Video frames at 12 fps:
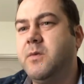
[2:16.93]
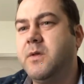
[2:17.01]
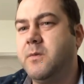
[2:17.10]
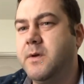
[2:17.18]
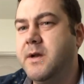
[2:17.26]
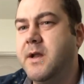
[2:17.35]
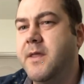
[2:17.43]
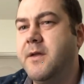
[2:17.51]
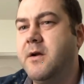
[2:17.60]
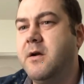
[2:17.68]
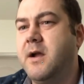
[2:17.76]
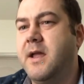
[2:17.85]
with one
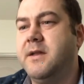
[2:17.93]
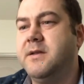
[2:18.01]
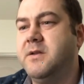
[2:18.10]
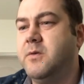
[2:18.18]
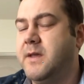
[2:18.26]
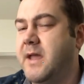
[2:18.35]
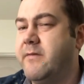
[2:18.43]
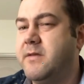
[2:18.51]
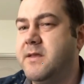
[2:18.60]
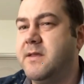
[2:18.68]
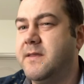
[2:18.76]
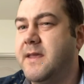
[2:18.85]
another and doing
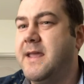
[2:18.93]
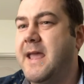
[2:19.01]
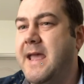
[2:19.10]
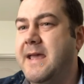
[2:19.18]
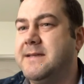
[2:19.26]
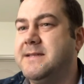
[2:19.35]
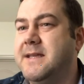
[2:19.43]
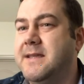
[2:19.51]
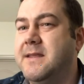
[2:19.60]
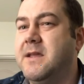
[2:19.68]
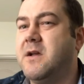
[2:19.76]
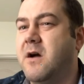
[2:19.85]
everything that they can to get
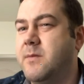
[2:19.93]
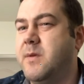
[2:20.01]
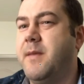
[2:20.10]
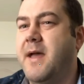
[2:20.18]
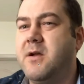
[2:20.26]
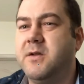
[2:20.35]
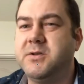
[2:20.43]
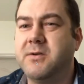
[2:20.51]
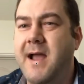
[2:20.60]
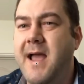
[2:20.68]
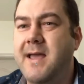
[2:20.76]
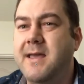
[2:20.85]
the economy back on
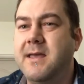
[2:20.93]
track.